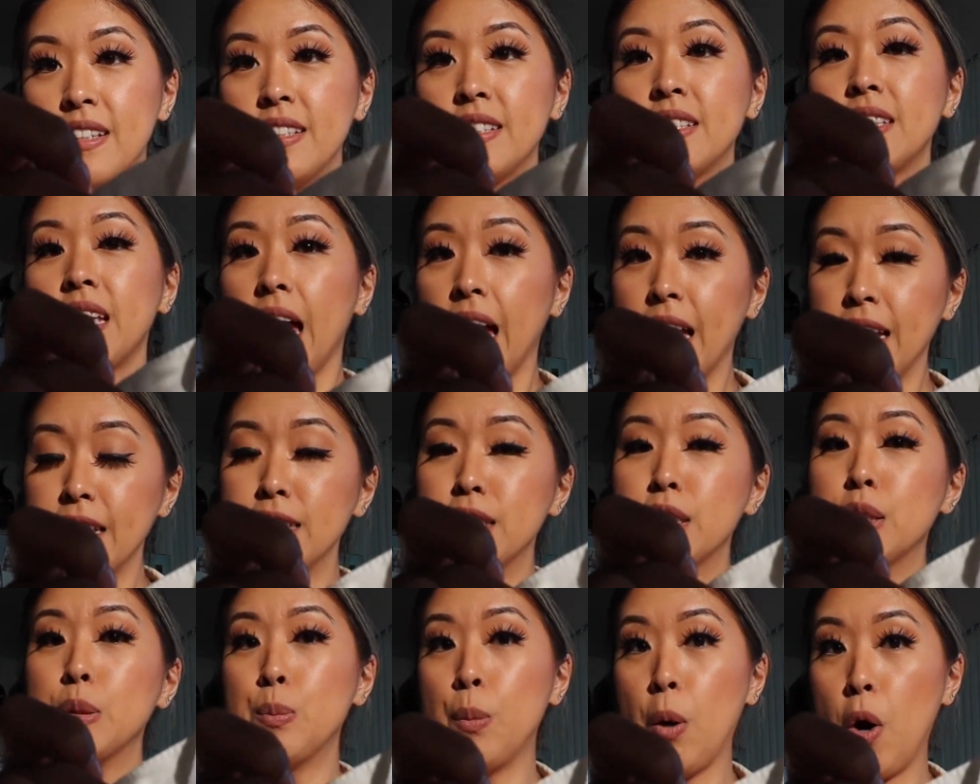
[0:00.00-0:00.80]

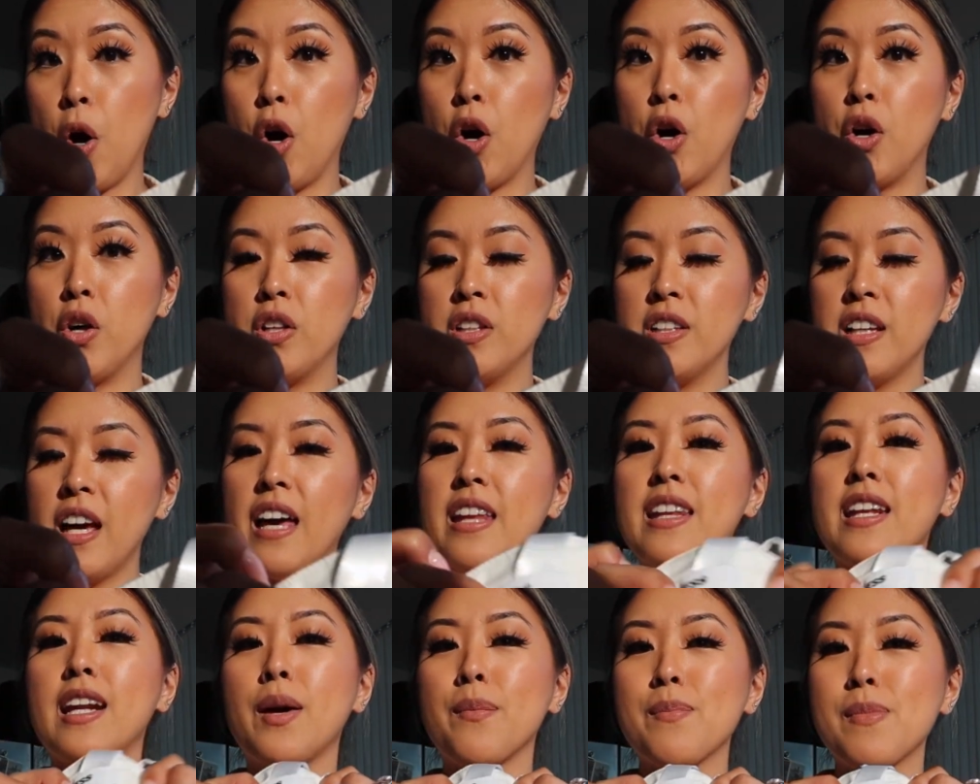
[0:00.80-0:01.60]
size small.
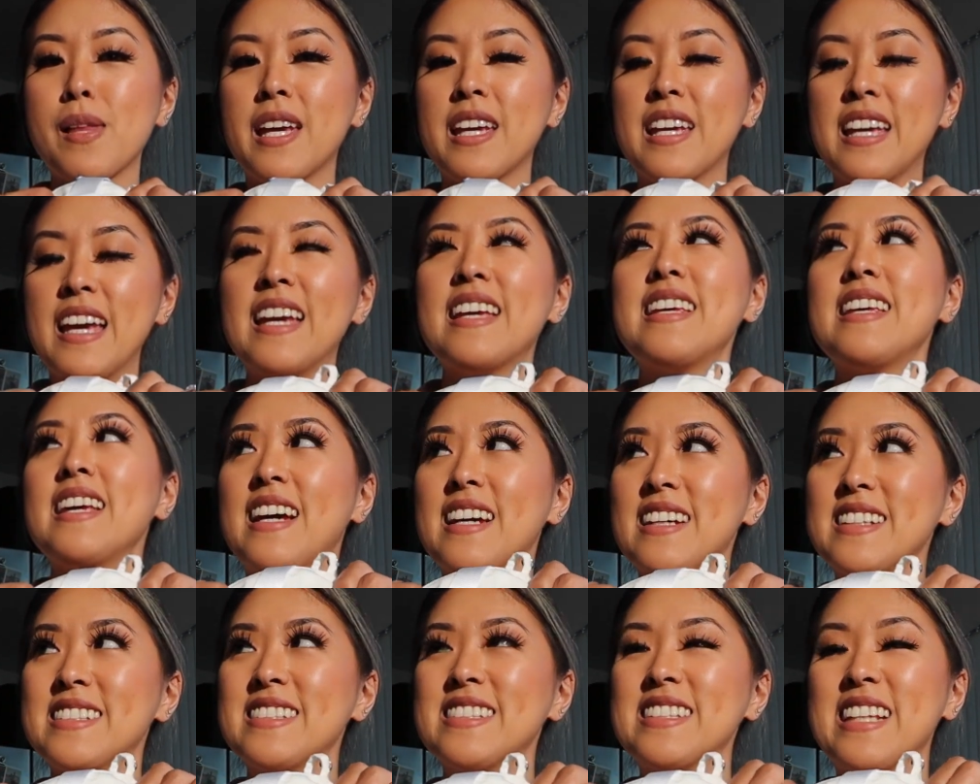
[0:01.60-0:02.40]
And then I'm like,
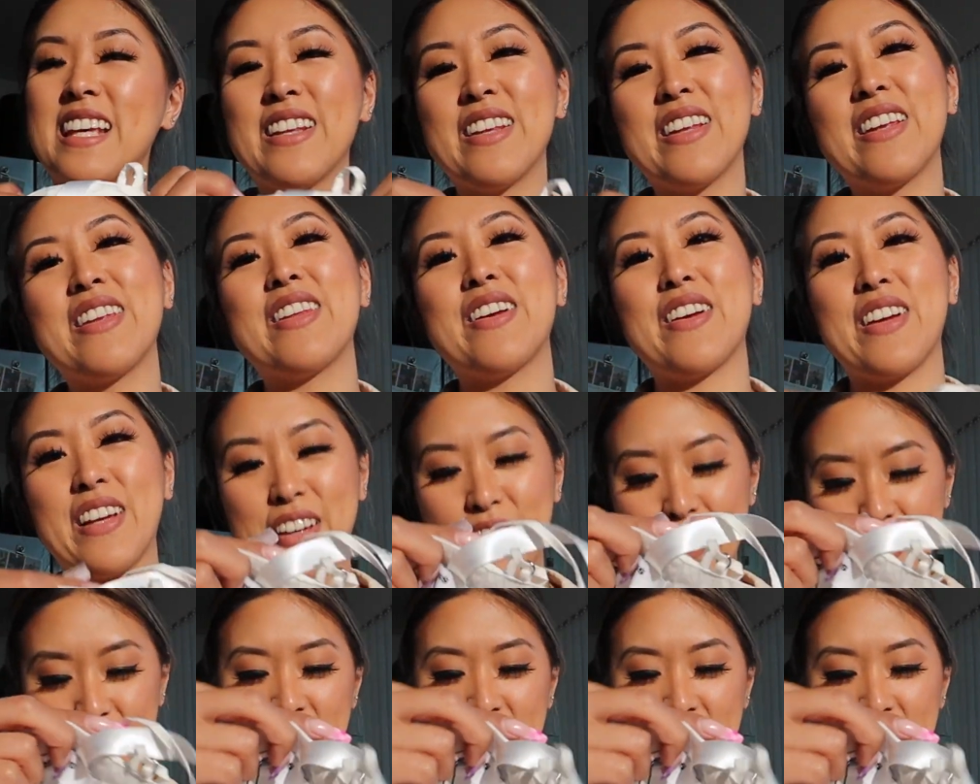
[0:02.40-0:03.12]
yes. And then they're like,